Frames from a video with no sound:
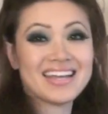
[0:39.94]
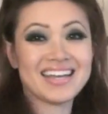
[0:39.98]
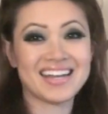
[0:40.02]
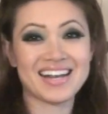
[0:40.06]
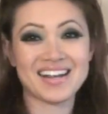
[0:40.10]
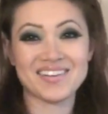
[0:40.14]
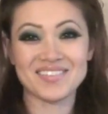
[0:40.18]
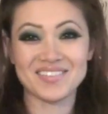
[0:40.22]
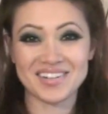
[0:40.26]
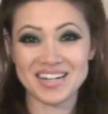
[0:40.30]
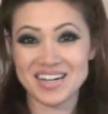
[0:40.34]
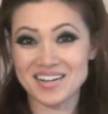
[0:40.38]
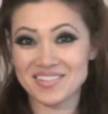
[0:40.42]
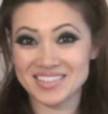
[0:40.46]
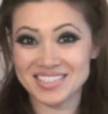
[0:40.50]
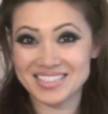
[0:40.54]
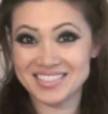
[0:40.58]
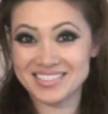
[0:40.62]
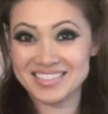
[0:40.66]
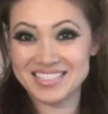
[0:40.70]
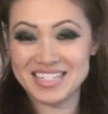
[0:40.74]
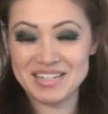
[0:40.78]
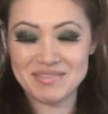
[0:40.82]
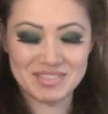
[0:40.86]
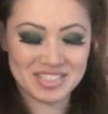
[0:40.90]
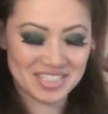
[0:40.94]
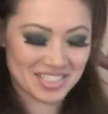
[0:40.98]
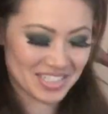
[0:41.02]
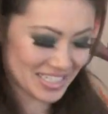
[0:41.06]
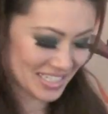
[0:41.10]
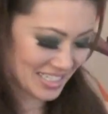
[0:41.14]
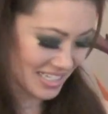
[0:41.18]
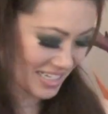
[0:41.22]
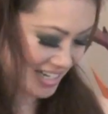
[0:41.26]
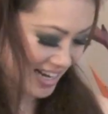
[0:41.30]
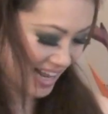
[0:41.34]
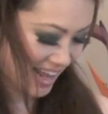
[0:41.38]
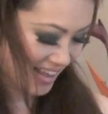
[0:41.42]
and I won't ever do a
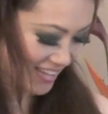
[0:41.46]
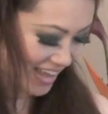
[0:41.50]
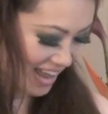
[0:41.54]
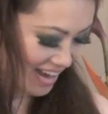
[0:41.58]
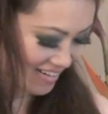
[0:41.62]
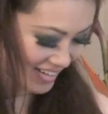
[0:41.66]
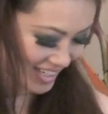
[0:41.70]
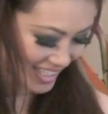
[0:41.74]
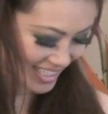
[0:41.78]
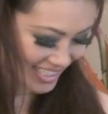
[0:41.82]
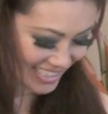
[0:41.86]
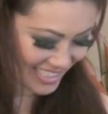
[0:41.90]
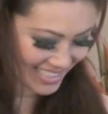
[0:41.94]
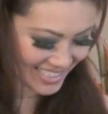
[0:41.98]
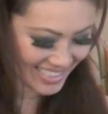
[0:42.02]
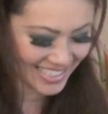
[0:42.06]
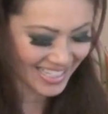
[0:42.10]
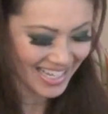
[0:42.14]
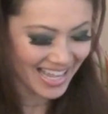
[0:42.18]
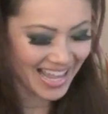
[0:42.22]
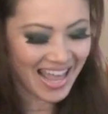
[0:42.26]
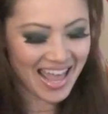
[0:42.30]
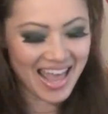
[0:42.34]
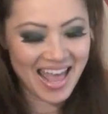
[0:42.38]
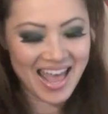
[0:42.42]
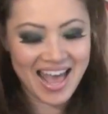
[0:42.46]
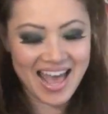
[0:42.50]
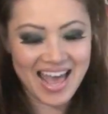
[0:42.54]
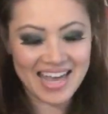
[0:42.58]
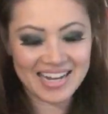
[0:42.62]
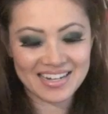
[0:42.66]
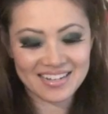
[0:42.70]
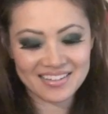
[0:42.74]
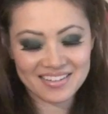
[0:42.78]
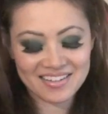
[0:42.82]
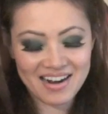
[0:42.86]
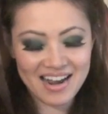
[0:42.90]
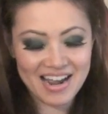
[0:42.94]
demonstration on how that works.
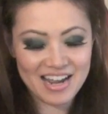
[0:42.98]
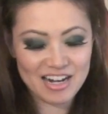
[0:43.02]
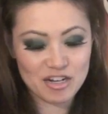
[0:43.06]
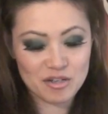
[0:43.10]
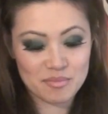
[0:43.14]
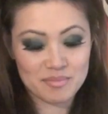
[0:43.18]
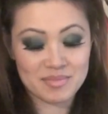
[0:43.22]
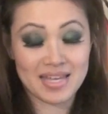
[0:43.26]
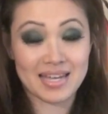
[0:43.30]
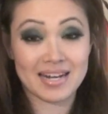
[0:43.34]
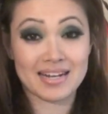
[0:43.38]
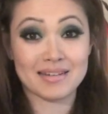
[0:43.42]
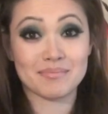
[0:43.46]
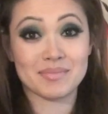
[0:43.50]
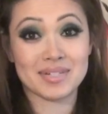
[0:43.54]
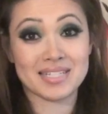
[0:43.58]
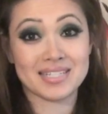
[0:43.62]
Another item that I